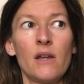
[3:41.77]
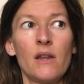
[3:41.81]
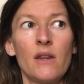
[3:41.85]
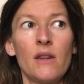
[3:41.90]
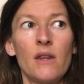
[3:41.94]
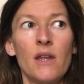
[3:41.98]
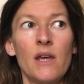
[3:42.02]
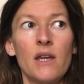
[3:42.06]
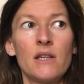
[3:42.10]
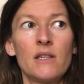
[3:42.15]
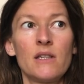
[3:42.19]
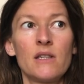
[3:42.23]

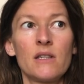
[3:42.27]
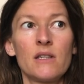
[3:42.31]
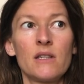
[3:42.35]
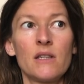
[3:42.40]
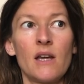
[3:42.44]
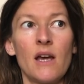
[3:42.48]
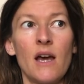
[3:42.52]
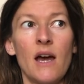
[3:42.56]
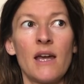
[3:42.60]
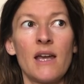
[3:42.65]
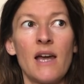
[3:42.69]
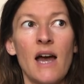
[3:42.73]
that
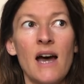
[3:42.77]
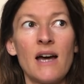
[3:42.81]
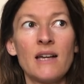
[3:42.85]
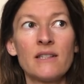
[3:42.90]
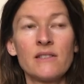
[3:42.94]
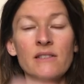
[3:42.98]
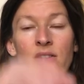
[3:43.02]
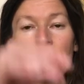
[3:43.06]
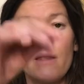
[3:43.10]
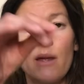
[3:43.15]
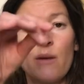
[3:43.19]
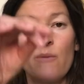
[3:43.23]
I
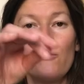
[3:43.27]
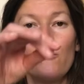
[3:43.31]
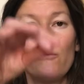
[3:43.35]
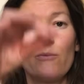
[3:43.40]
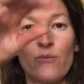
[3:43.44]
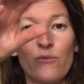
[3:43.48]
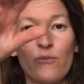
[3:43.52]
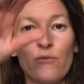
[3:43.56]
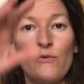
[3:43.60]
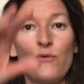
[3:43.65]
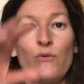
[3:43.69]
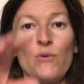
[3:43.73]
asked them
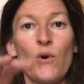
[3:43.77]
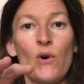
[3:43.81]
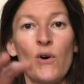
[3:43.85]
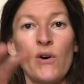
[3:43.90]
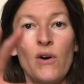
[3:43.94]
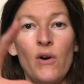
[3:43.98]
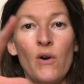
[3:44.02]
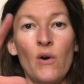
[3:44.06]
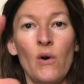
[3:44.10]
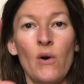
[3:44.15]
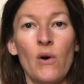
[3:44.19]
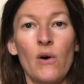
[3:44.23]
for
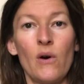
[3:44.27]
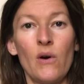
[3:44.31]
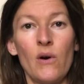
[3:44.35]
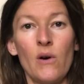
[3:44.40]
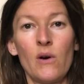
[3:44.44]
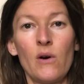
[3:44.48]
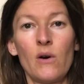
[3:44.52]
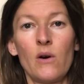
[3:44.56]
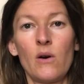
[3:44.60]
her